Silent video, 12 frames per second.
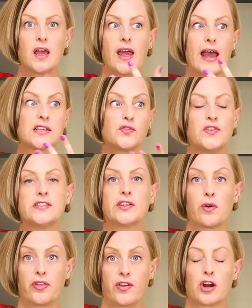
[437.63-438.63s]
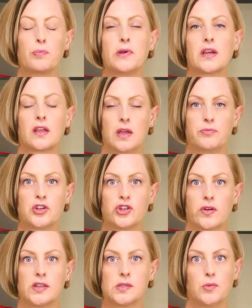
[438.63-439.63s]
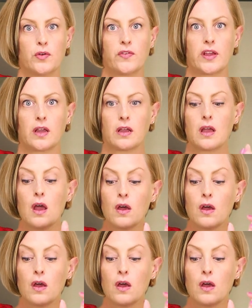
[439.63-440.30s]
as physiotherapy to keep the joints moving.